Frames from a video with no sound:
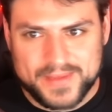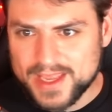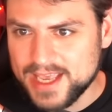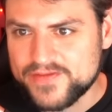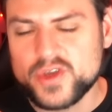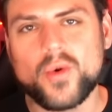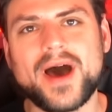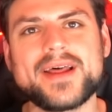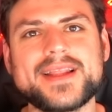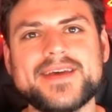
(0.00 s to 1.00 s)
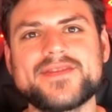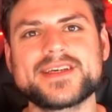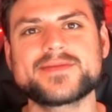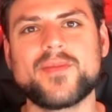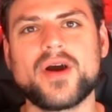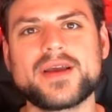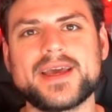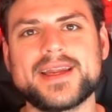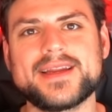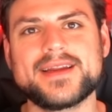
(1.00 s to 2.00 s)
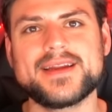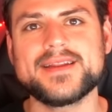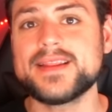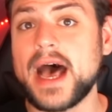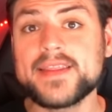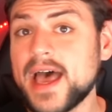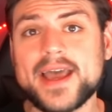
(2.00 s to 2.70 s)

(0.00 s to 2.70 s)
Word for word: if you want to leave this market, I